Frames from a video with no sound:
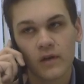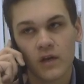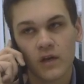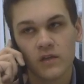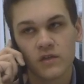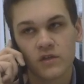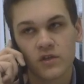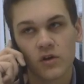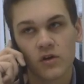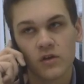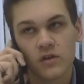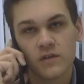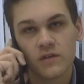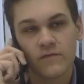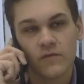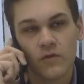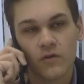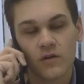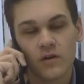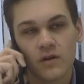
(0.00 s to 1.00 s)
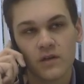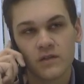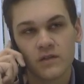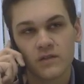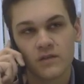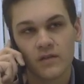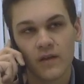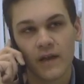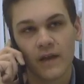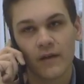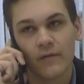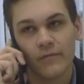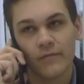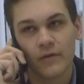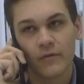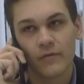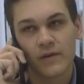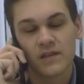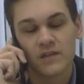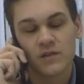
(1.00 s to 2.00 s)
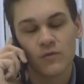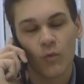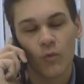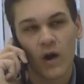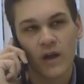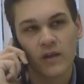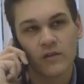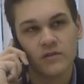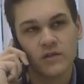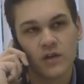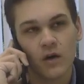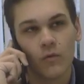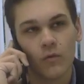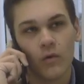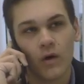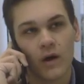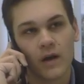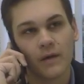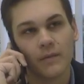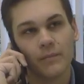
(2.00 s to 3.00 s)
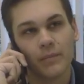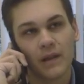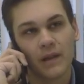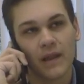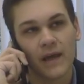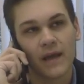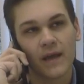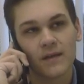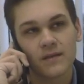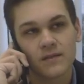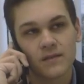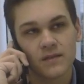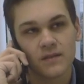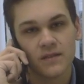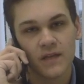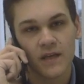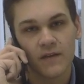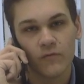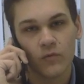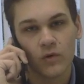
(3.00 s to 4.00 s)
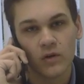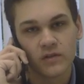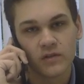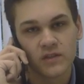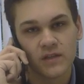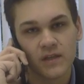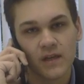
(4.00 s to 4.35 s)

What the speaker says: concerns of yours like the reason why you don't want to plant Dave Wilson